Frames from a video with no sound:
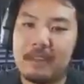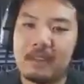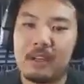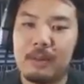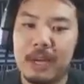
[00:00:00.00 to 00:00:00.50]
he's
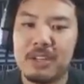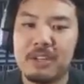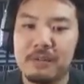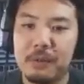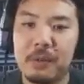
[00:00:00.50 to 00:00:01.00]
gonna bind
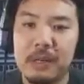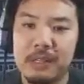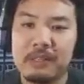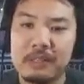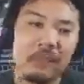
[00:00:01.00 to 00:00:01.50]
you for
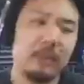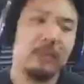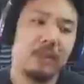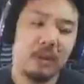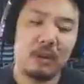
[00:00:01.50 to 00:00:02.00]

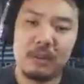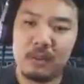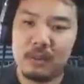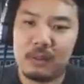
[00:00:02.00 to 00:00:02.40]
zero turns.